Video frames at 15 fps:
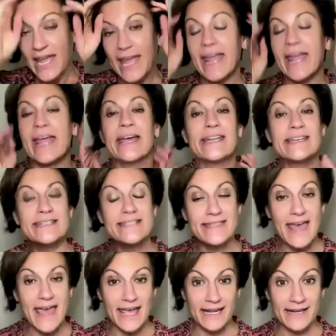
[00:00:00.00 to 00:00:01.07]
And
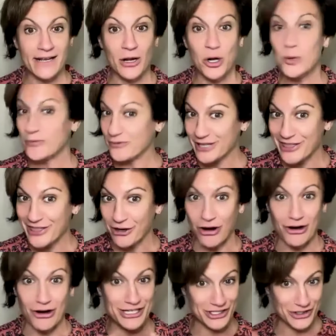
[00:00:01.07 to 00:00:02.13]
then hopefully there
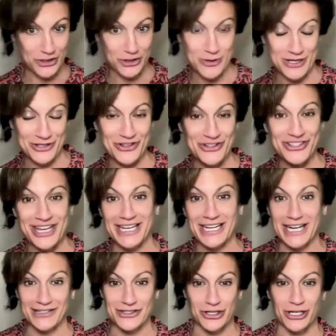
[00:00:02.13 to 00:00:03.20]
are additional questions I can
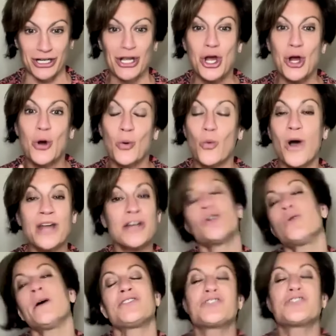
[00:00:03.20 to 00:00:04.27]
answer. One
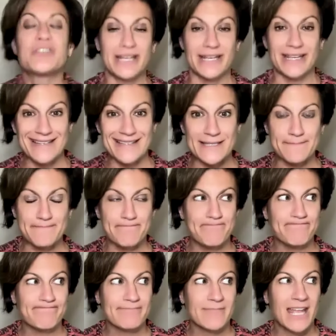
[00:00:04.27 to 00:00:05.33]
question is,
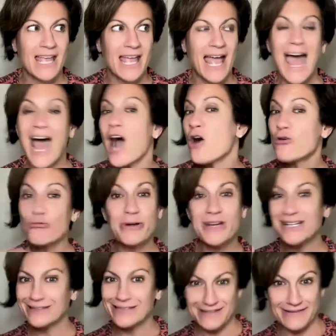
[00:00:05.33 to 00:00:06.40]
how
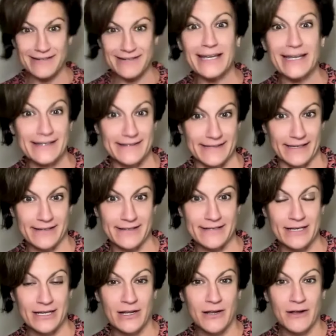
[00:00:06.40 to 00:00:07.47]
realistic is
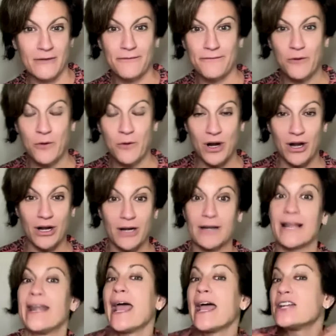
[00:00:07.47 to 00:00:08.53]
it for
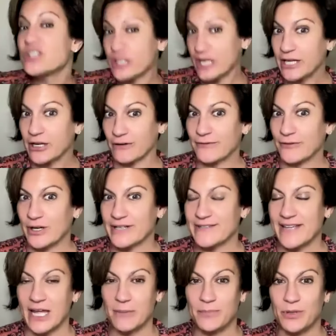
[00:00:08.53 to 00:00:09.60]
an educator, for
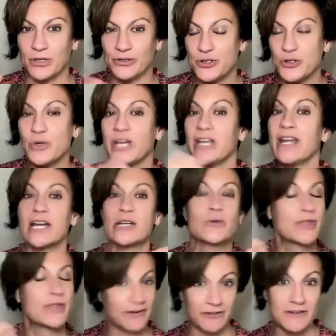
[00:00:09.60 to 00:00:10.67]
example, to connect
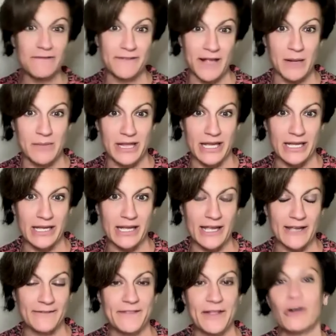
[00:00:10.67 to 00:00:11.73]
with every family
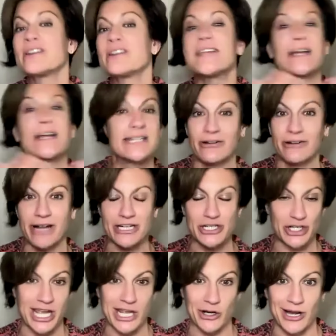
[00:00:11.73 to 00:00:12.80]
if they're a secondary
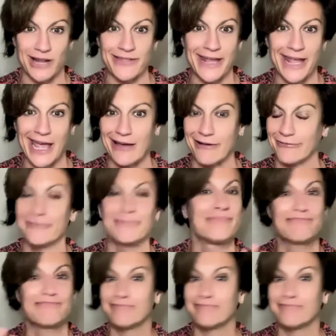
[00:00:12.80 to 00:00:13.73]
educator and they have